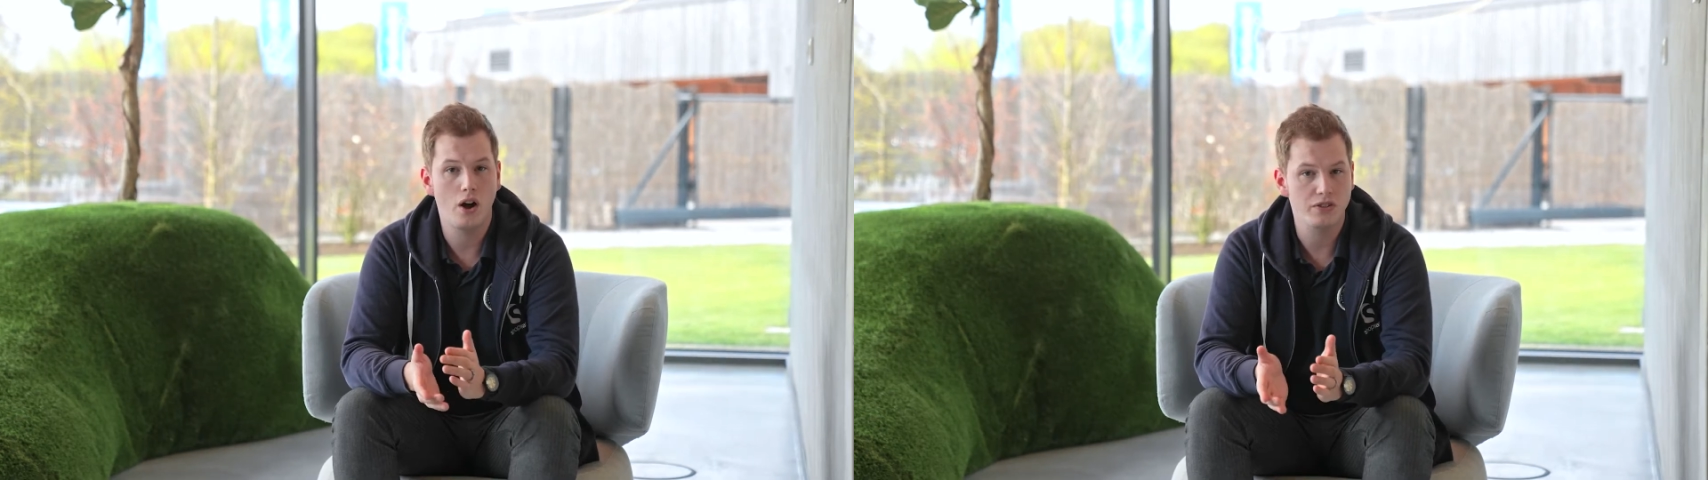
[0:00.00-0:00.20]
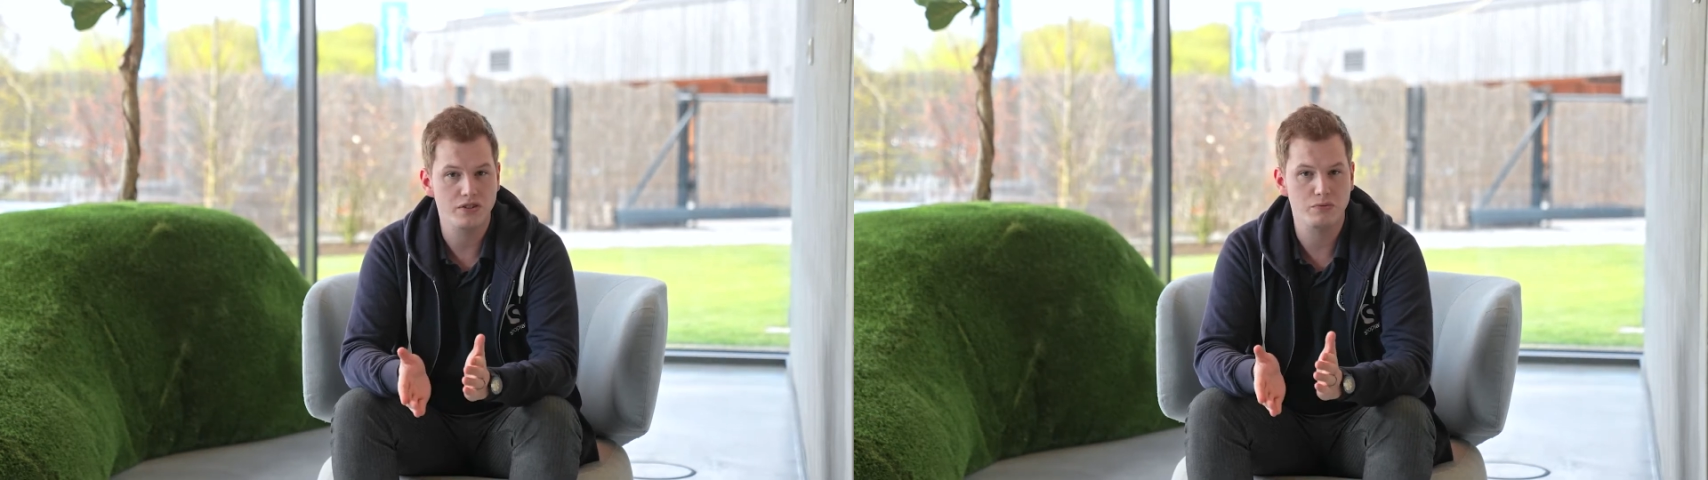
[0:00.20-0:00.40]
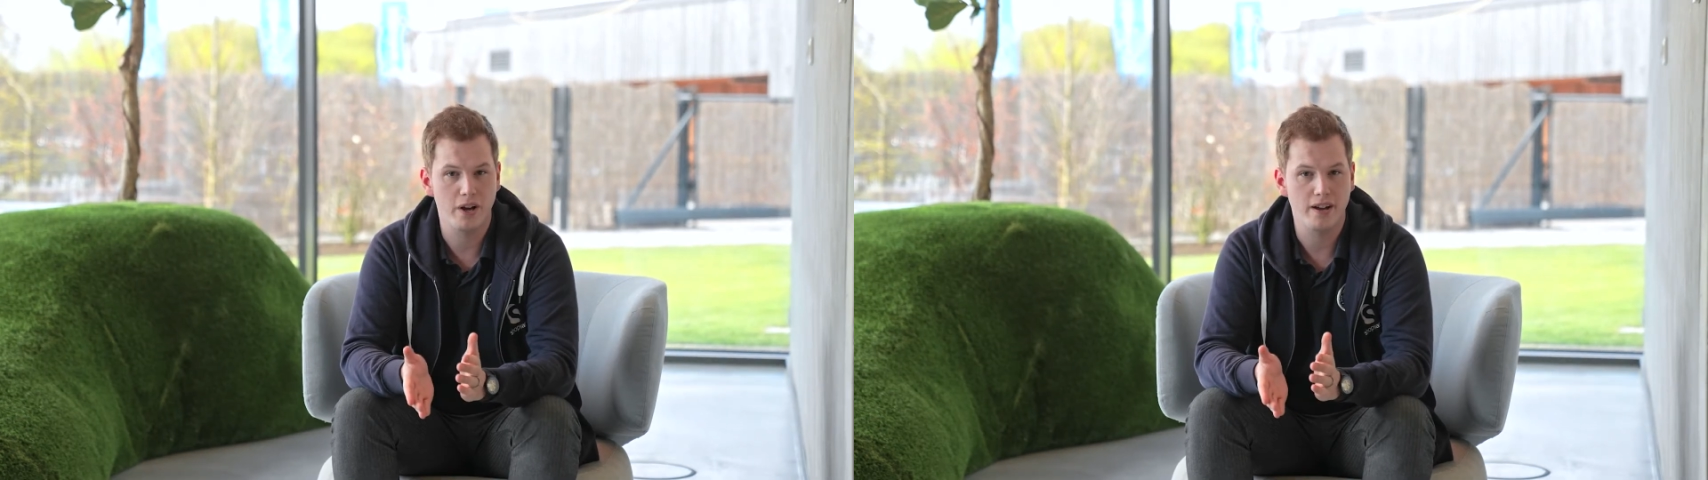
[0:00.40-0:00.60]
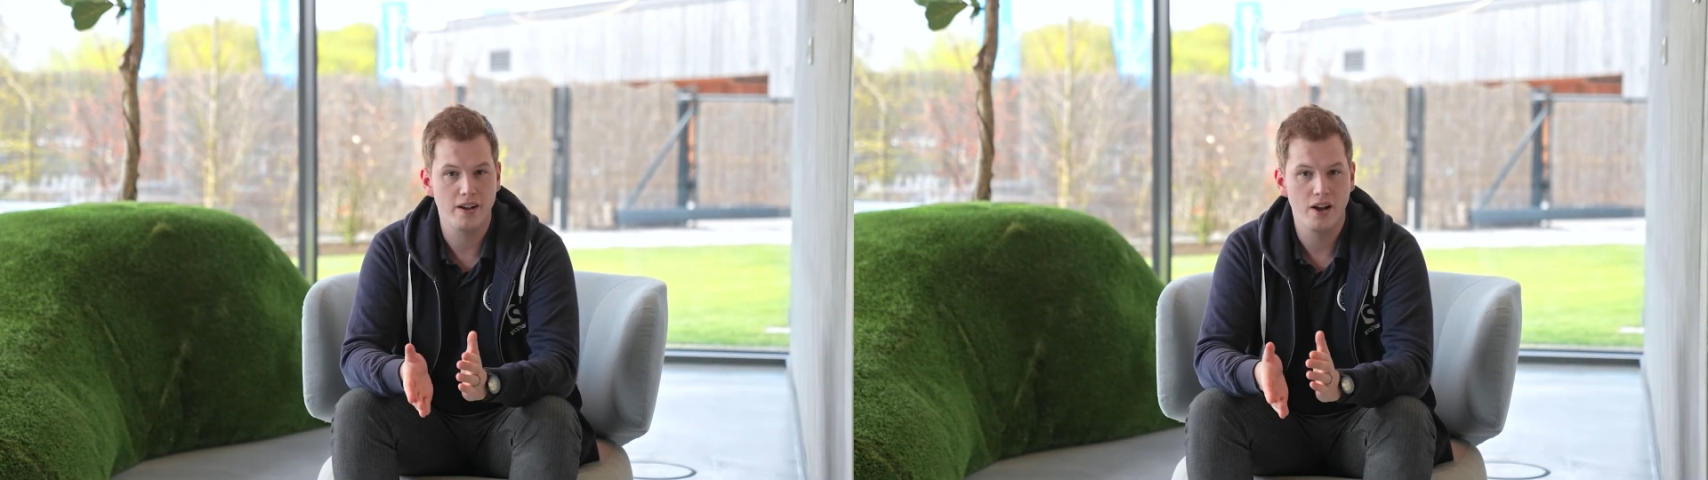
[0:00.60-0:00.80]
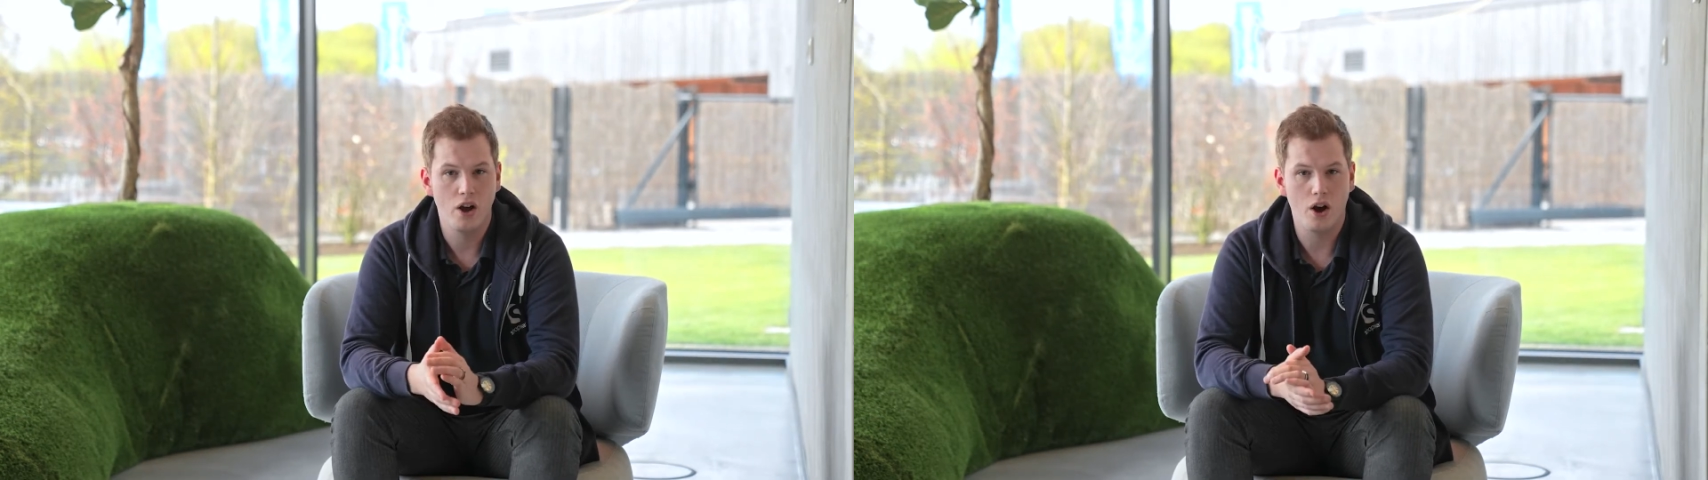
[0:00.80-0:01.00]
hottest way
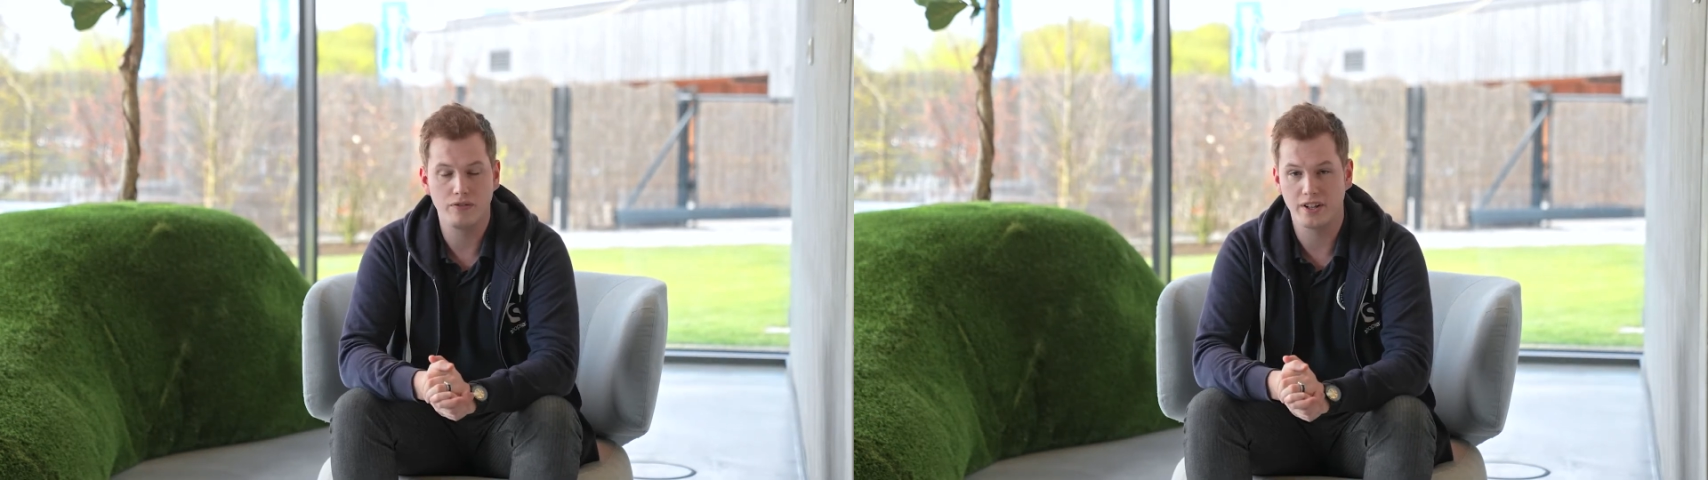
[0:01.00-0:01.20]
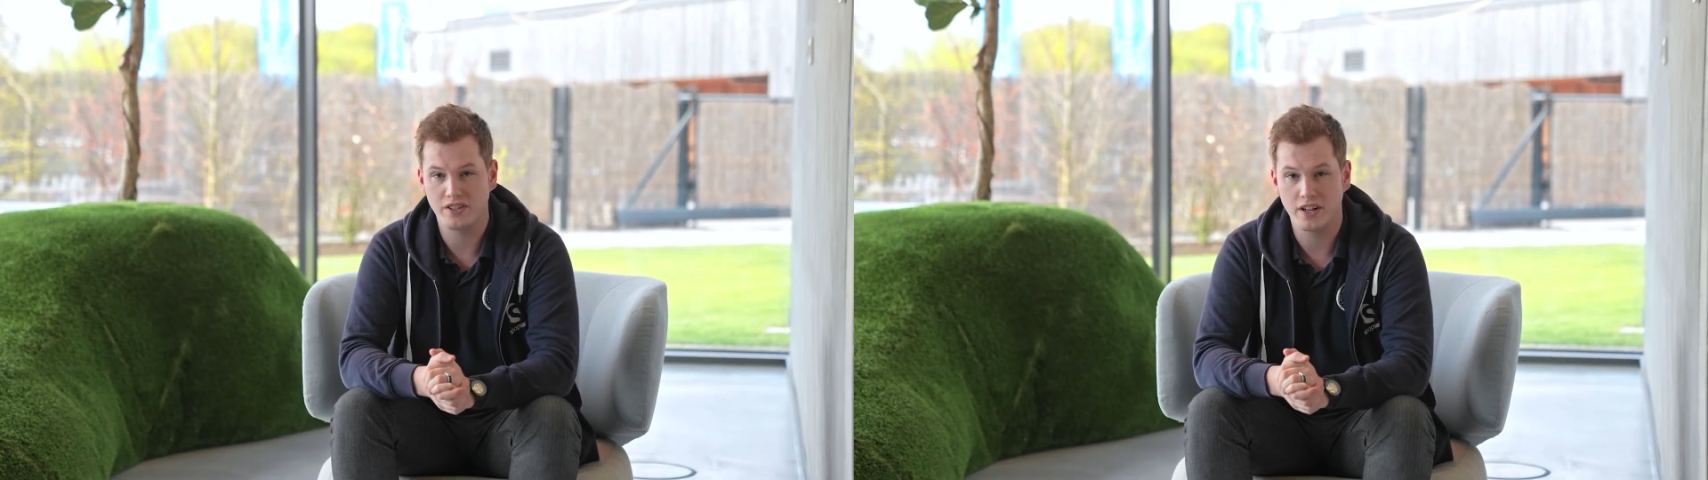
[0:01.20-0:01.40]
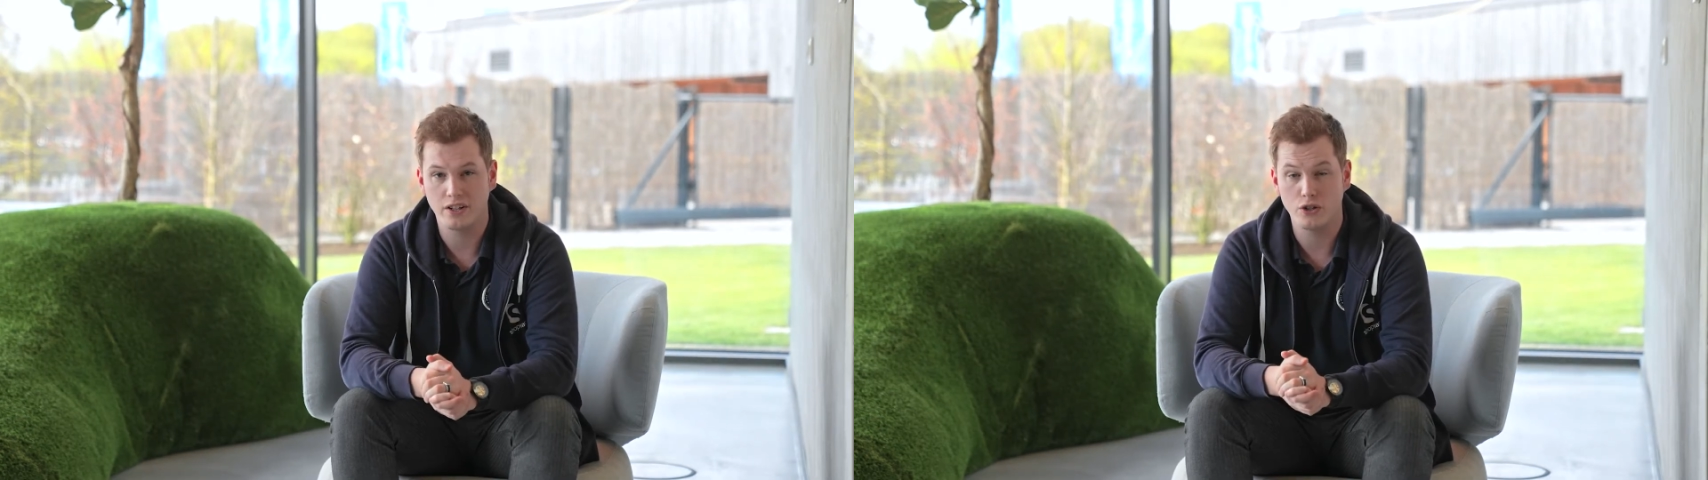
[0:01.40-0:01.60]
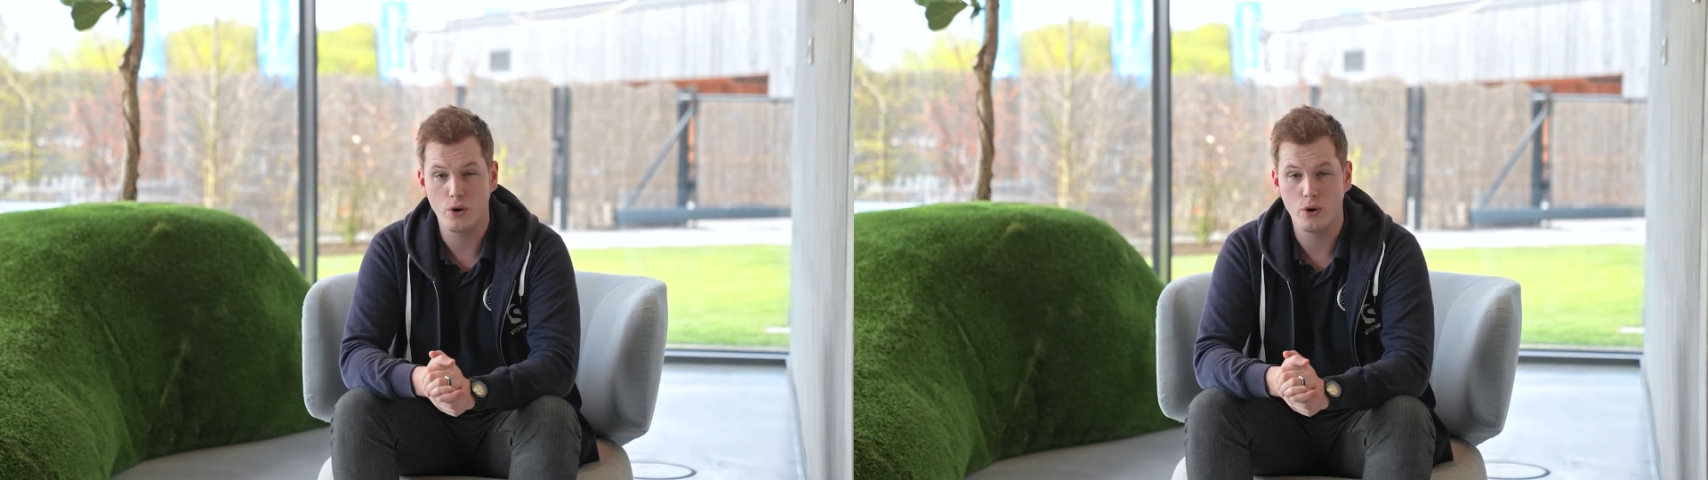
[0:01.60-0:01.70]
of extending